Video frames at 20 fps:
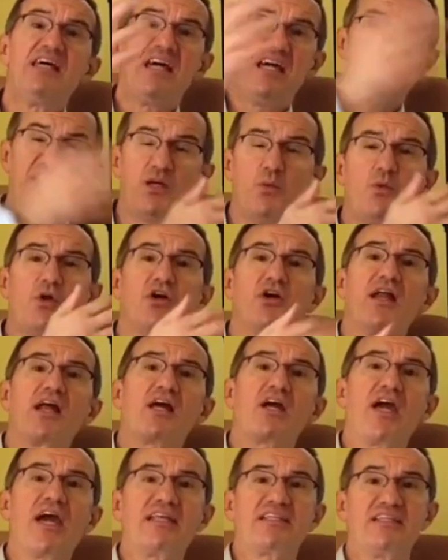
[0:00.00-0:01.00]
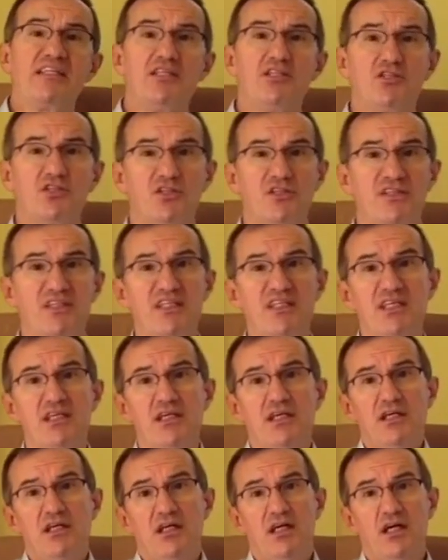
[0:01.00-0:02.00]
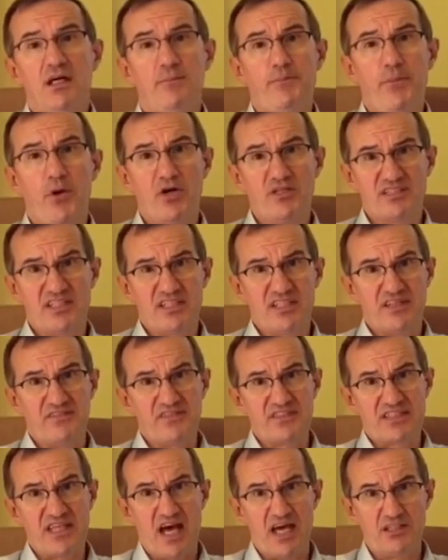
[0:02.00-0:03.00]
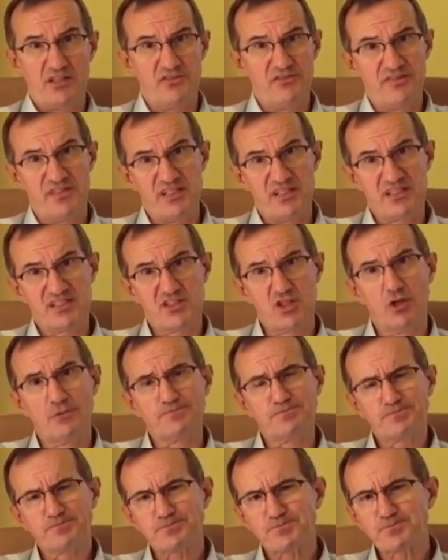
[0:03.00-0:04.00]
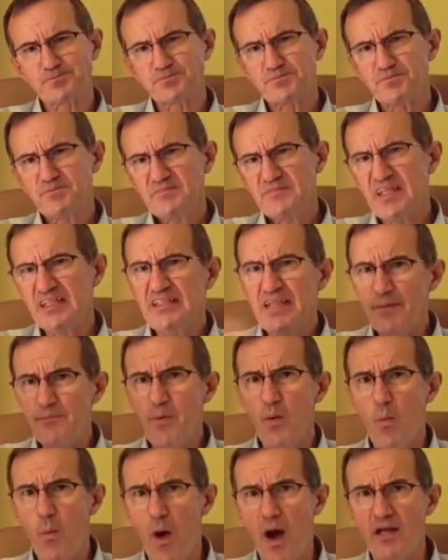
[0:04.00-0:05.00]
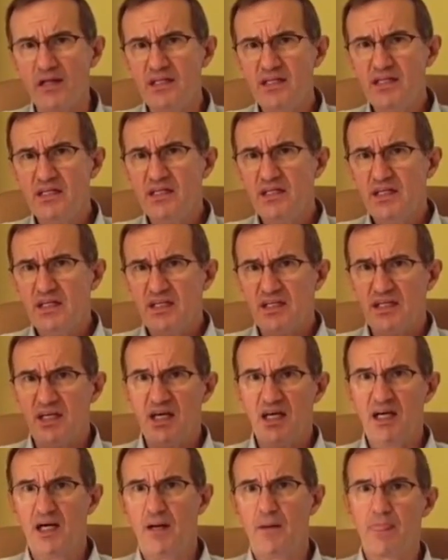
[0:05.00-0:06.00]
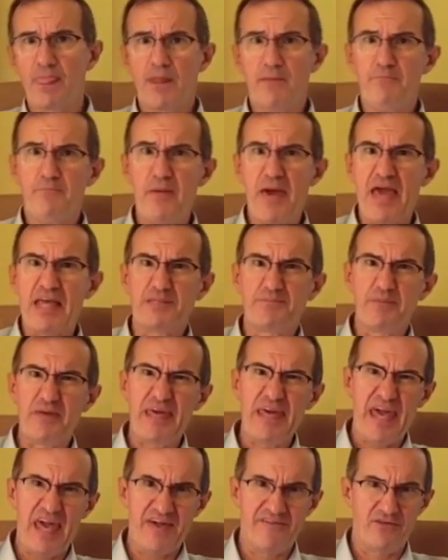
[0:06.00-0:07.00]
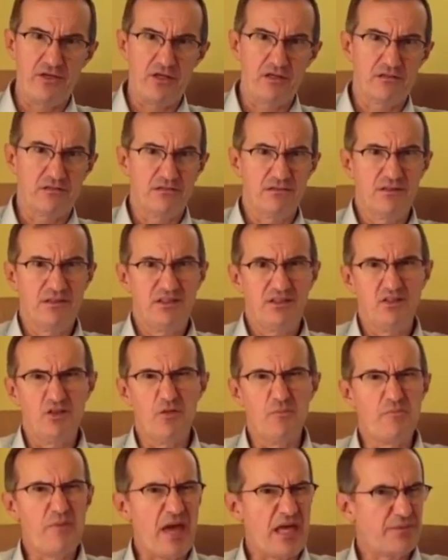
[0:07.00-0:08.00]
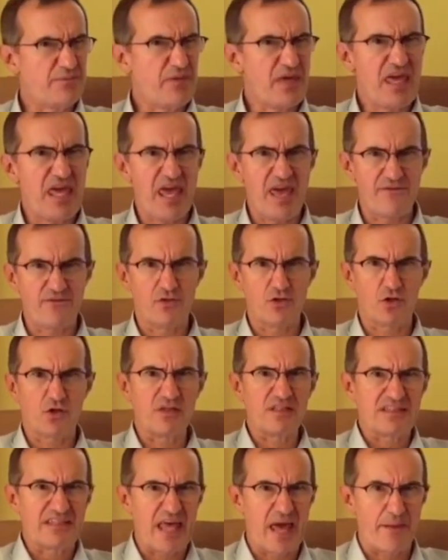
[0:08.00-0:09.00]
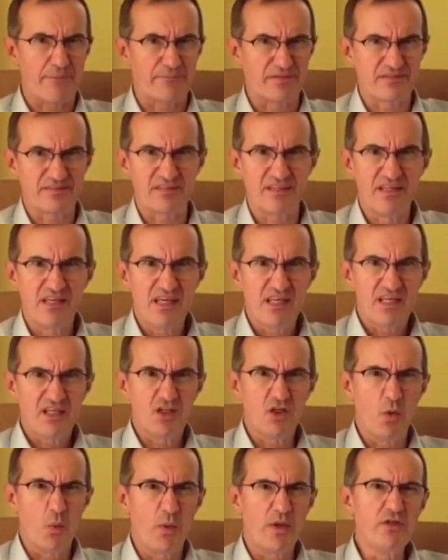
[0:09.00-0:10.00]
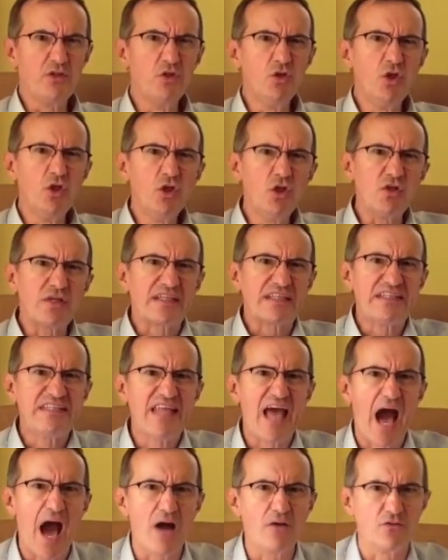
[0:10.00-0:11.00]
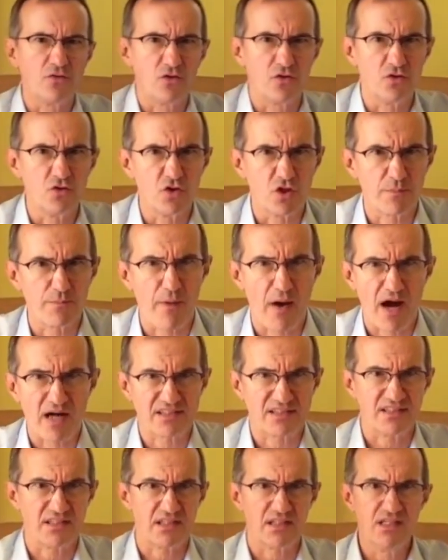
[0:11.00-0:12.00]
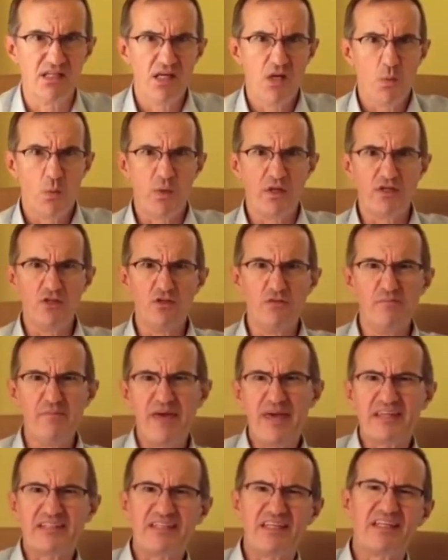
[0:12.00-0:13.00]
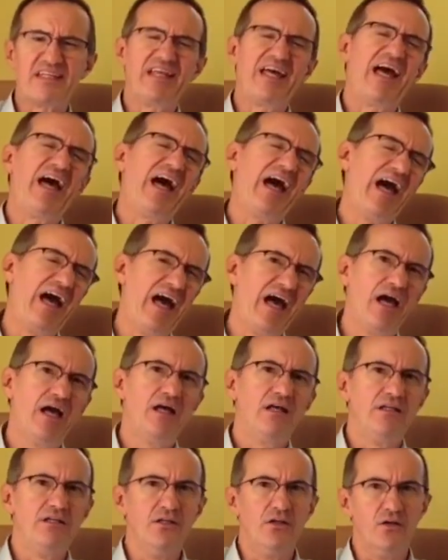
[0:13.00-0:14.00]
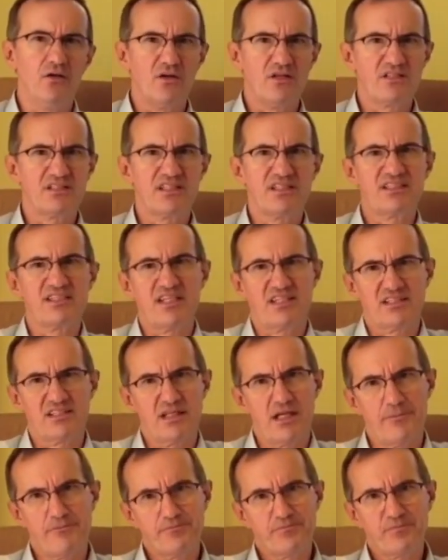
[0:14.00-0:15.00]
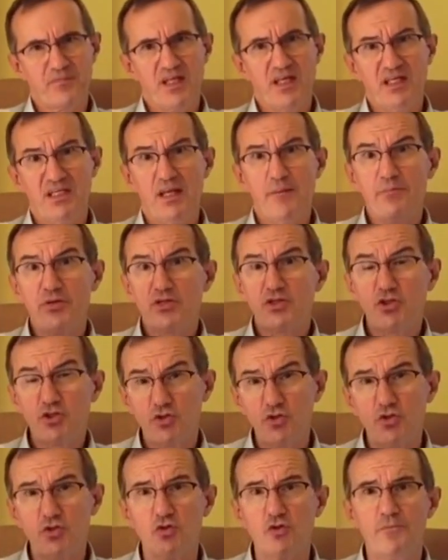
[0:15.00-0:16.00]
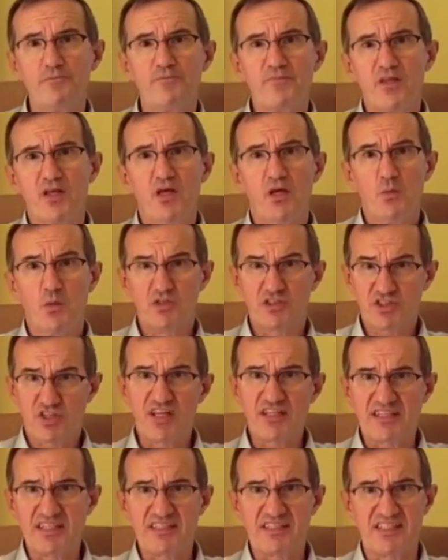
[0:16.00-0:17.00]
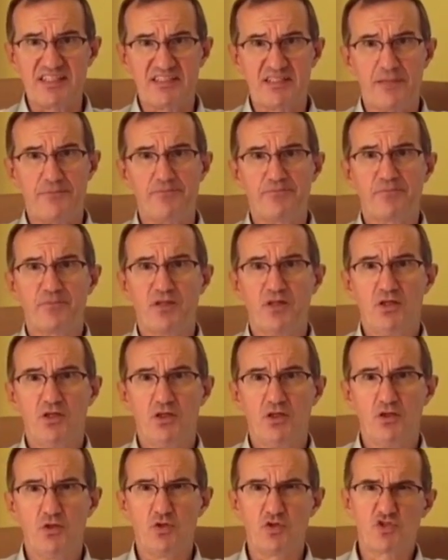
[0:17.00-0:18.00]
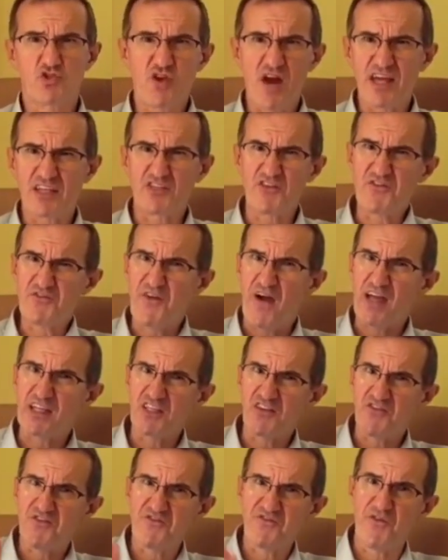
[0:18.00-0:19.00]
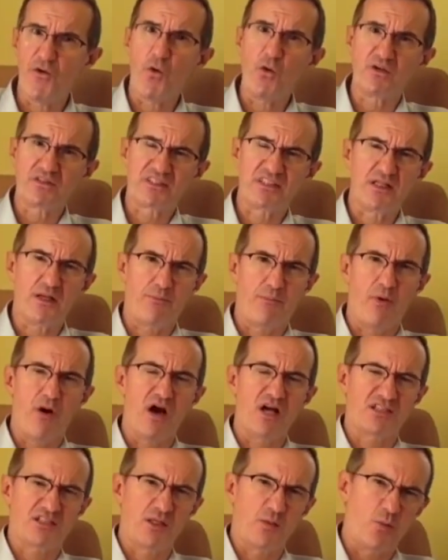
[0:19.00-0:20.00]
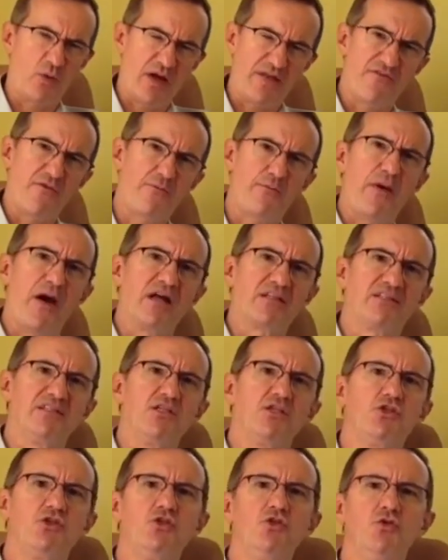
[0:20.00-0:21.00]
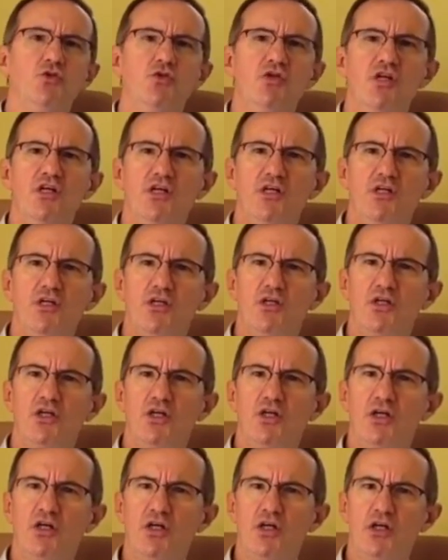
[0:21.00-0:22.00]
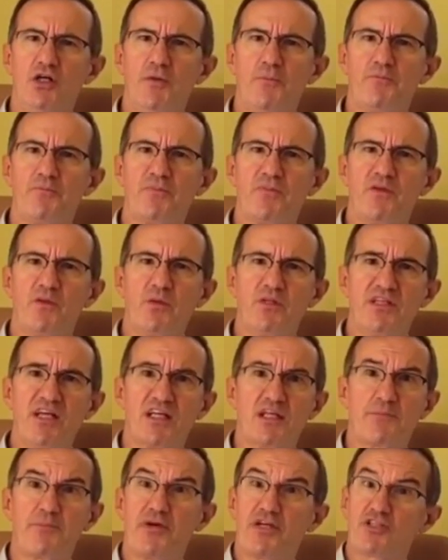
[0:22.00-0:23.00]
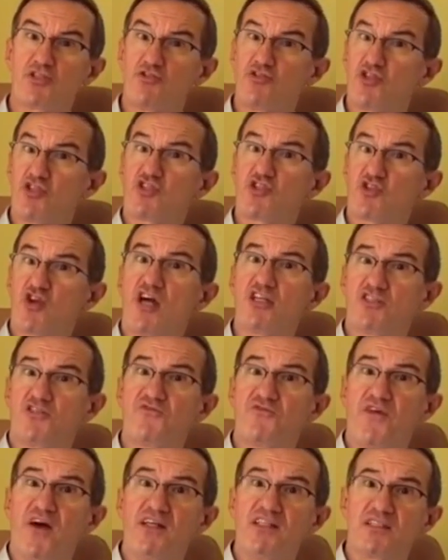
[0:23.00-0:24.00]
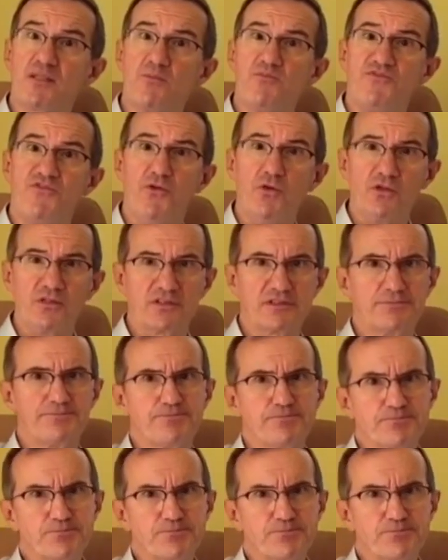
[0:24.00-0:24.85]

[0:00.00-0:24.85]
And then we're going to get into the positive side of this. So number one, bad behavior. Bad behavior, contempt. When you look down on your partner, when you make that noise, etc. Number two was criticism. Trying to find a fault in a partner, whatever partner do, and the other person just tries to find some fault.